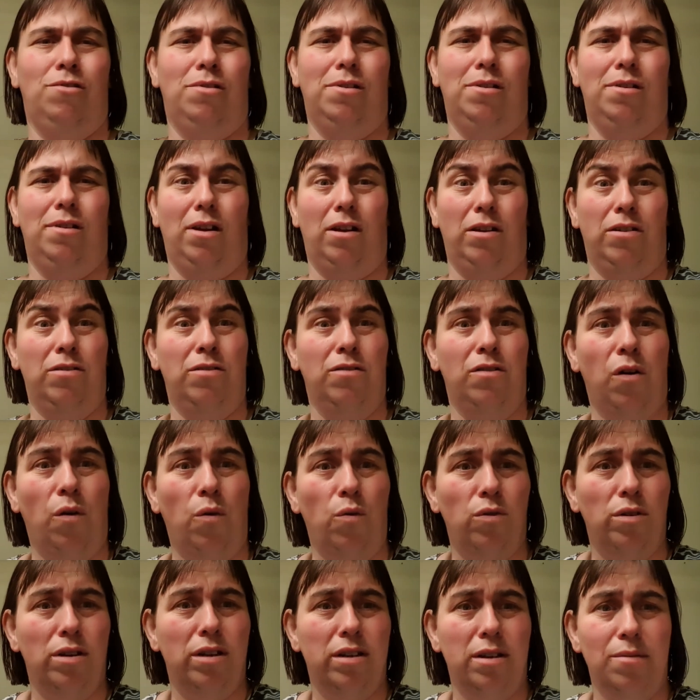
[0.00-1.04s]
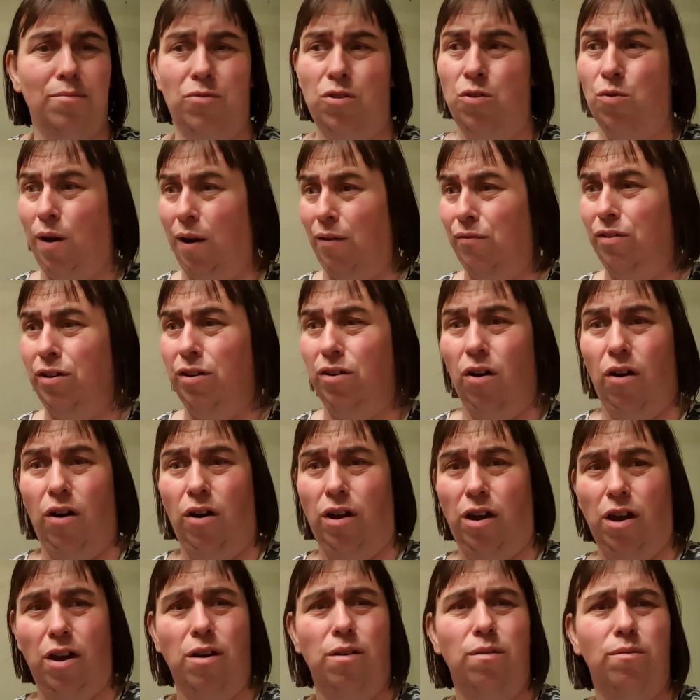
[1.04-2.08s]
like, you got autism? You haven't got a
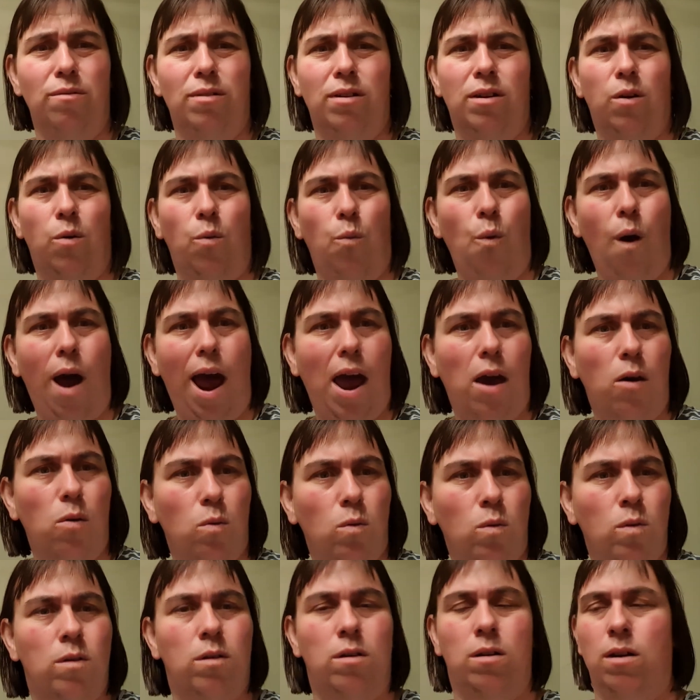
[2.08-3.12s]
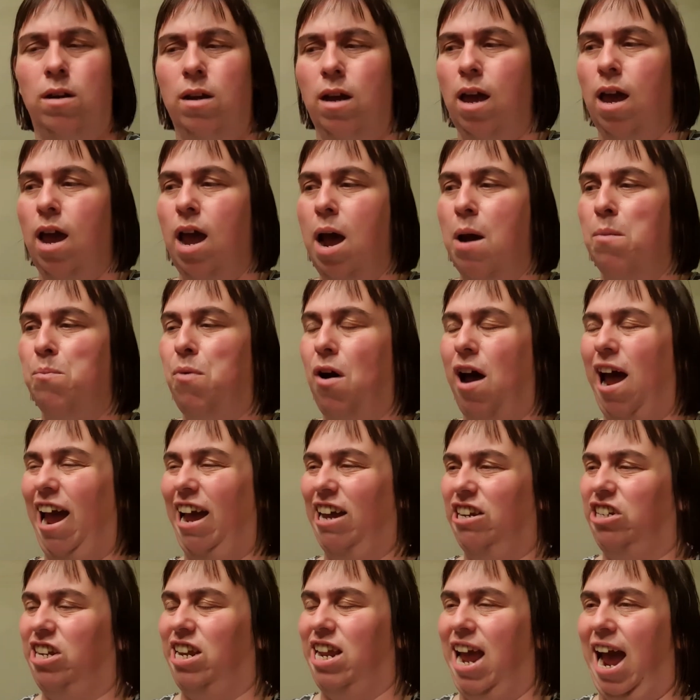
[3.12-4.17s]
girl? Wow. But
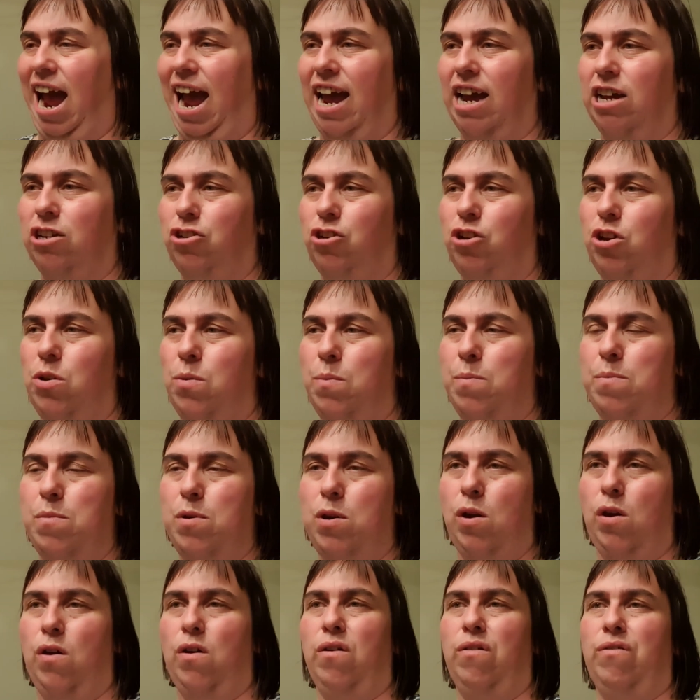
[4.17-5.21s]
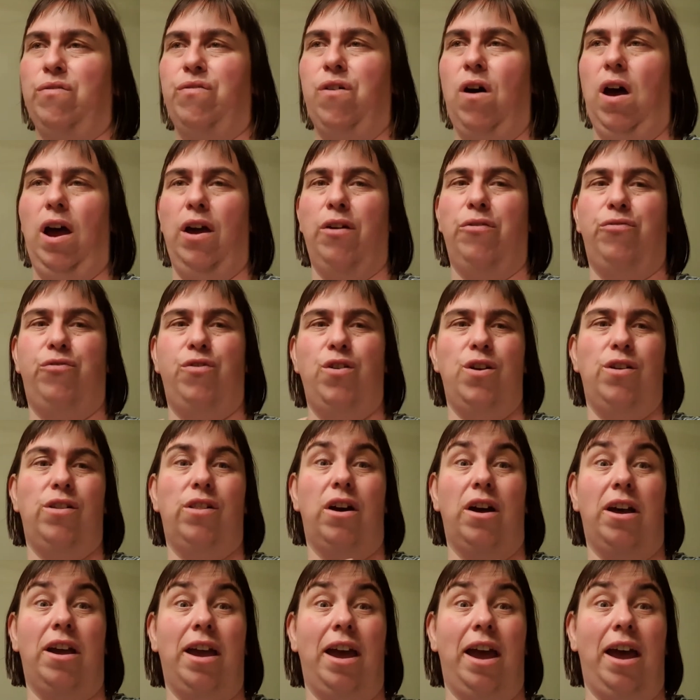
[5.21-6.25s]
actually, as you move through
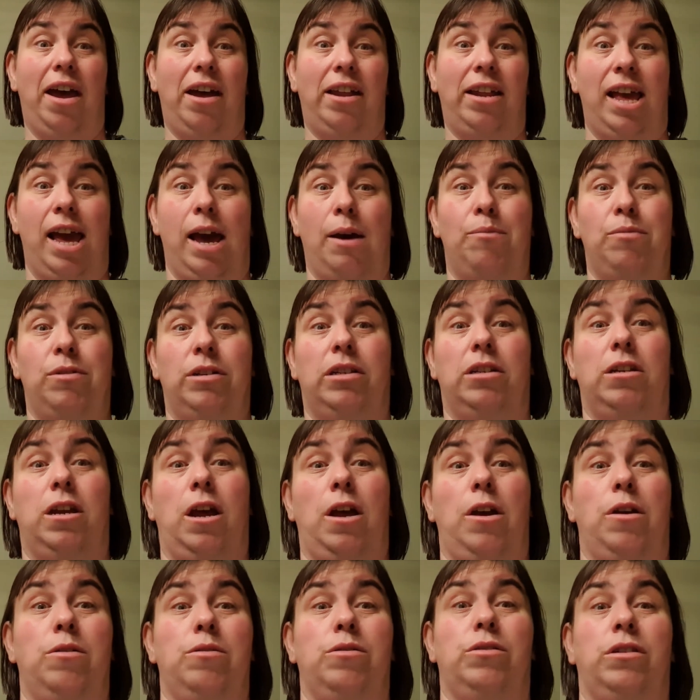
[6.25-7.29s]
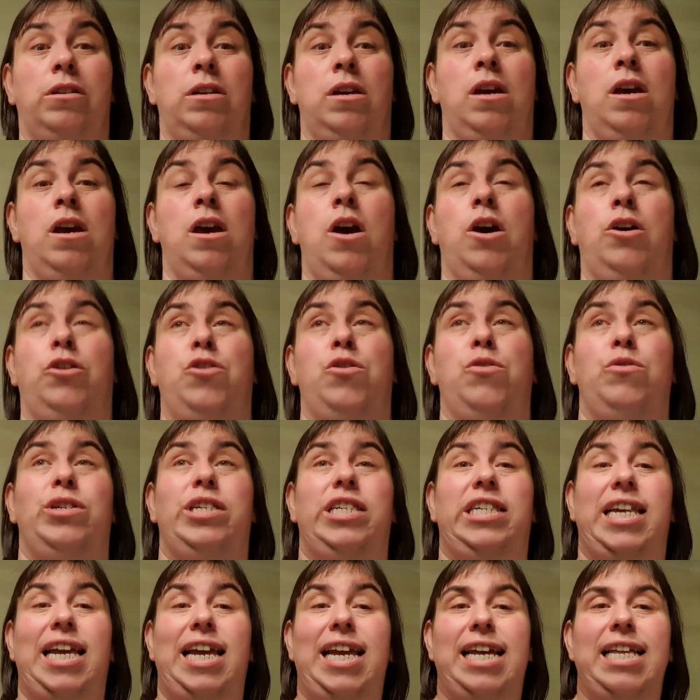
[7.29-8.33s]
like the episodes, you
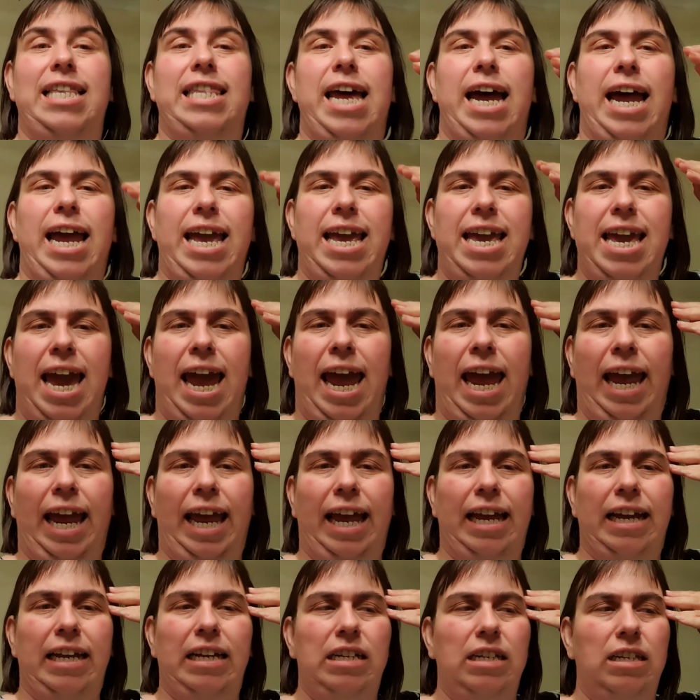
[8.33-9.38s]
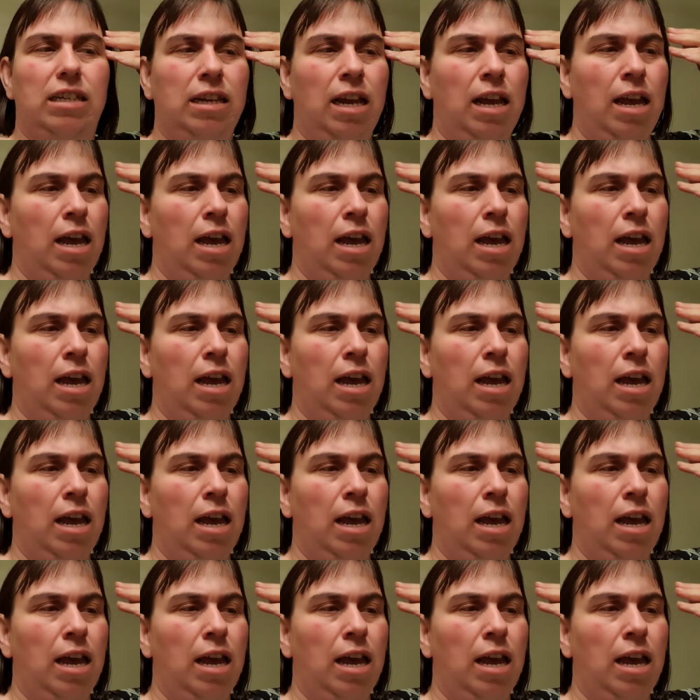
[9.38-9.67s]
see that he has,